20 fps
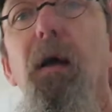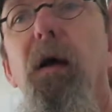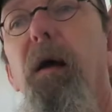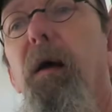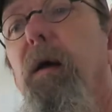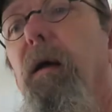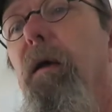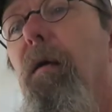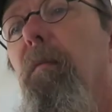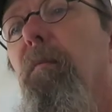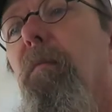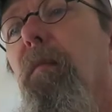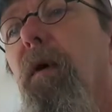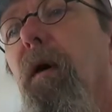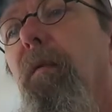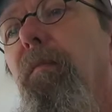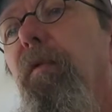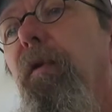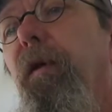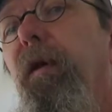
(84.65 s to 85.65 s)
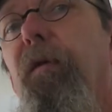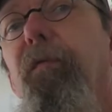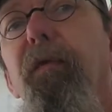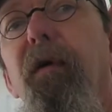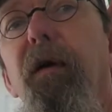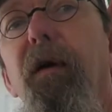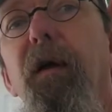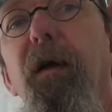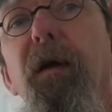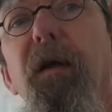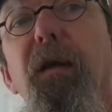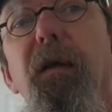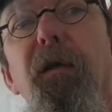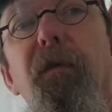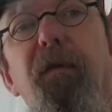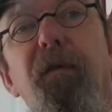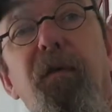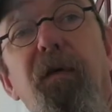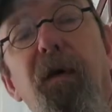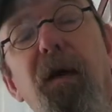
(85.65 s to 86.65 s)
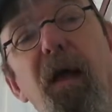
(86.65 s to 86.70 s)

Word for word: Um, I believe it is